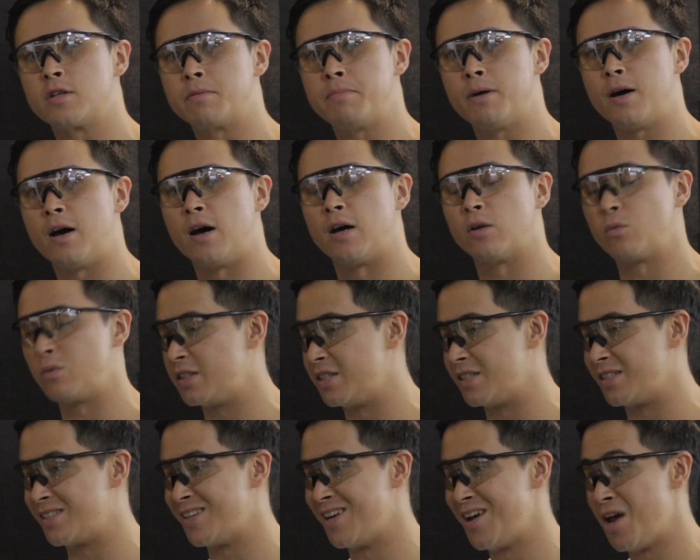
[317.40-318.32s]
apart, which
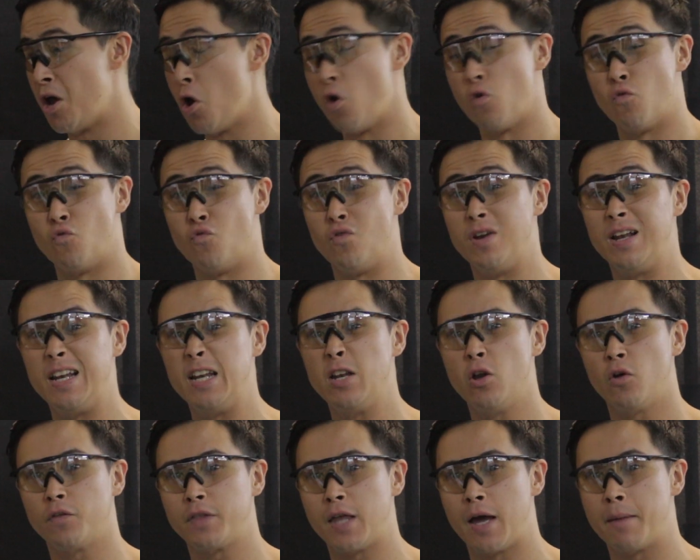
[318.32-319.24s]
is really
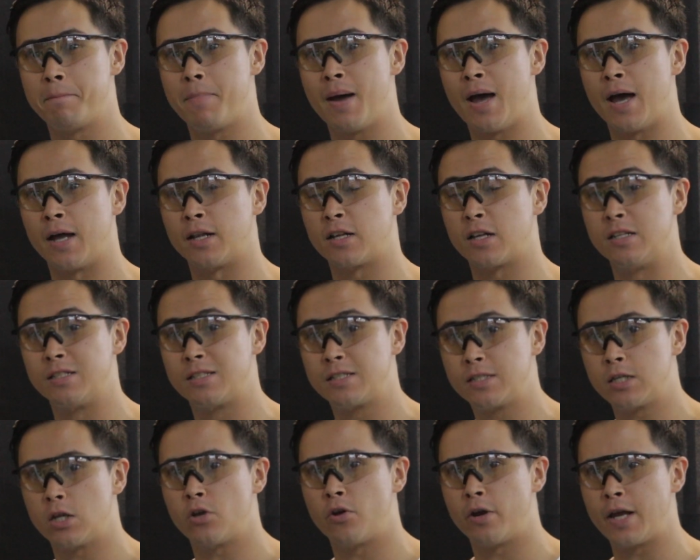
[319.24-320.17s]
not that bad,
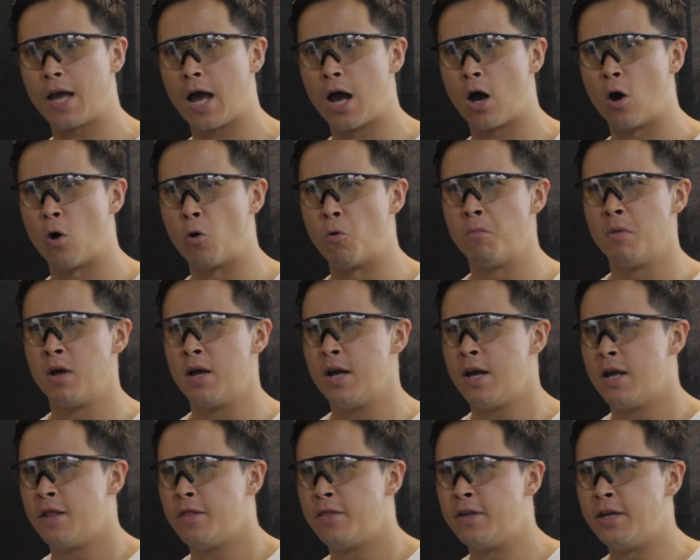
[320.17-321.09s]
considering how
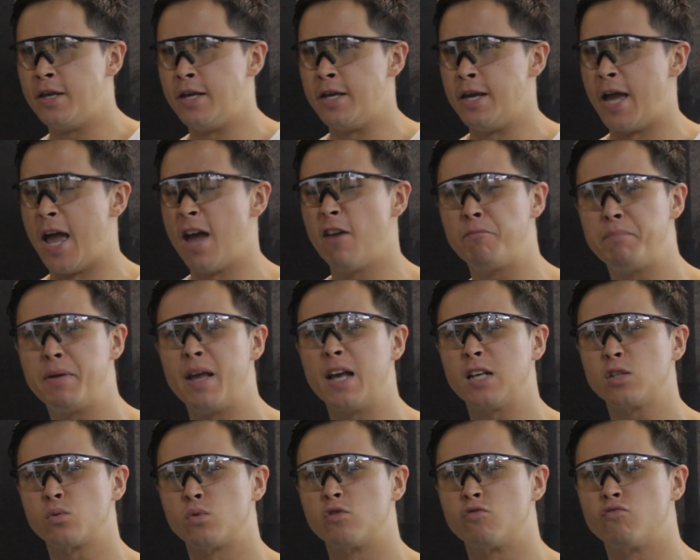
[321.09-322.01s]
the
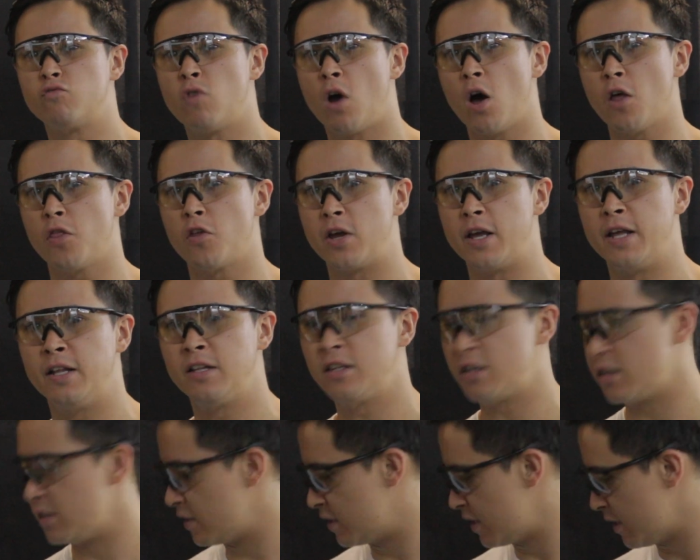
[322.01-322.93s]
FPS was rather
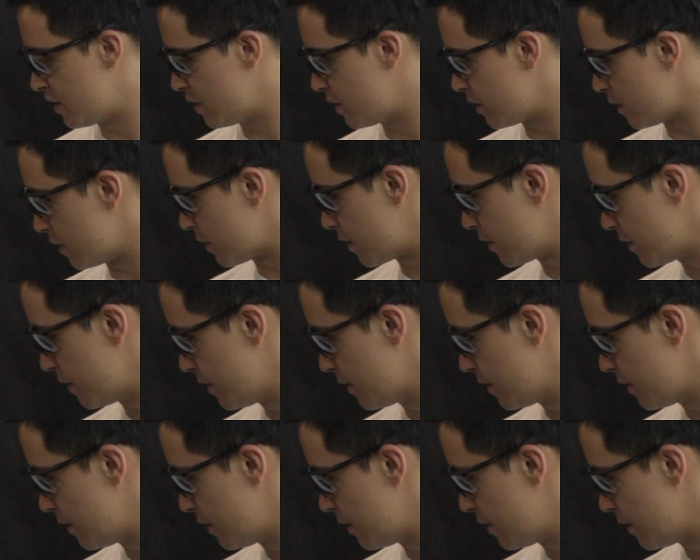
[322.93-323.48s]
inconsistent.